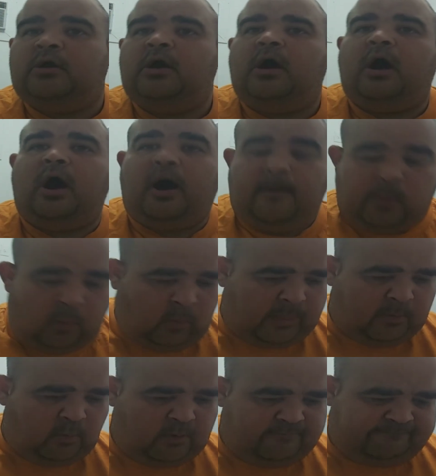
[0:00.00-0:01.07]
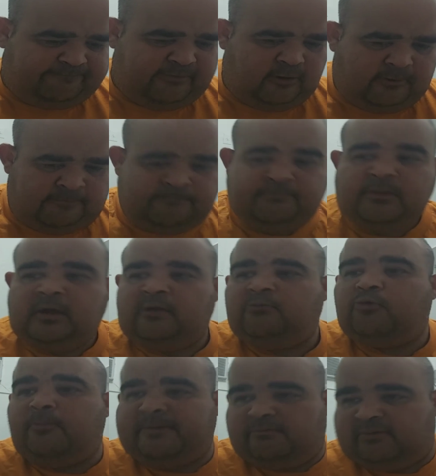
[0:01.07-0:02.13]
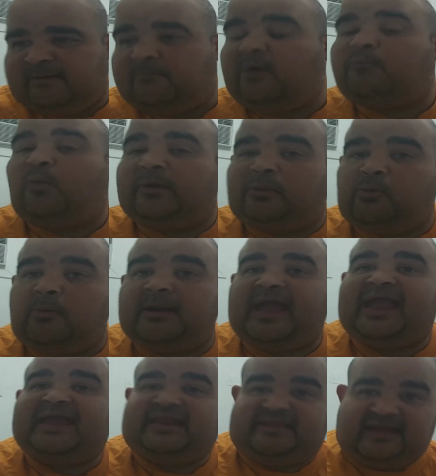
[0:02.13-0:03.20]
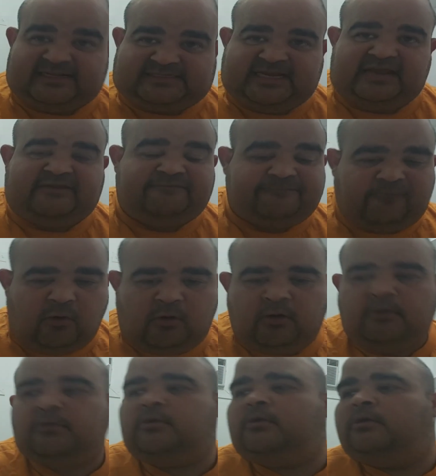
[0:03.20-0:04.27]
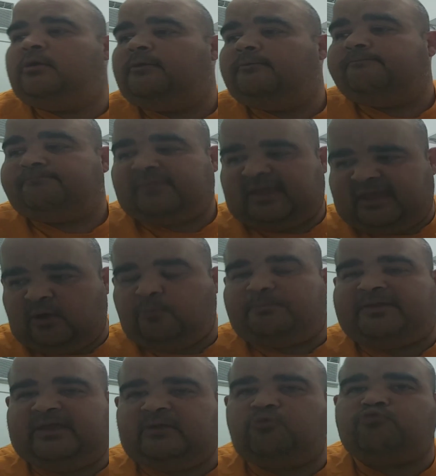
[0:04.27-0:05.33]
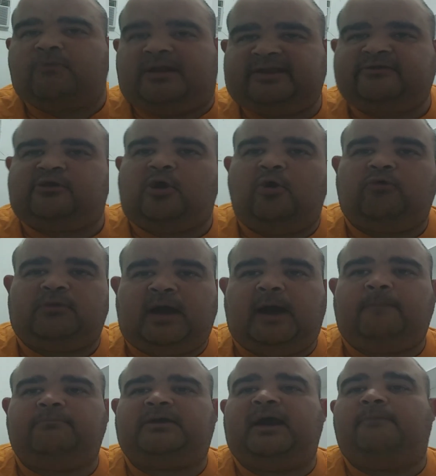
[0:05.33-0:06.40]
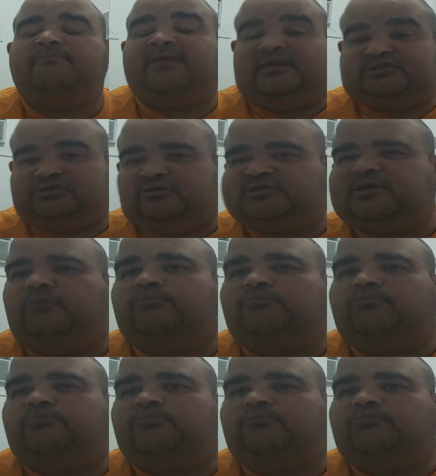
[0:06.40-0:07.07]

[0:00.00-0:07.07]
Of the Wonder Woman film will be Wonder Woman 1984. It will be ready to go come next year. So